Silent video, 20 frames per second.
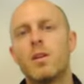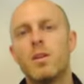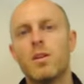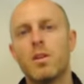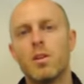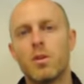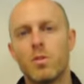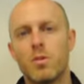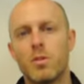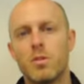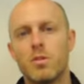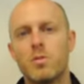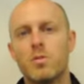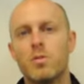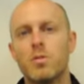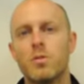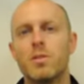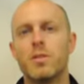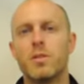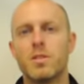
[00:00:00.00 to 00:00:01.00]
you're going to
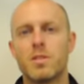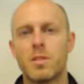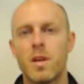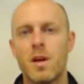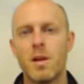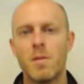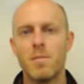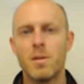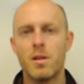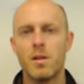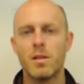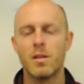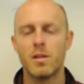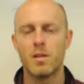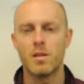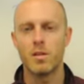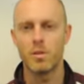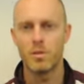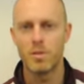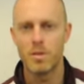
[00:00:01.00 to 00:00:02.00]
do the assignment, and
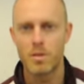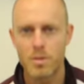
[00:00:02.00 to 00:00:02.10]
you're going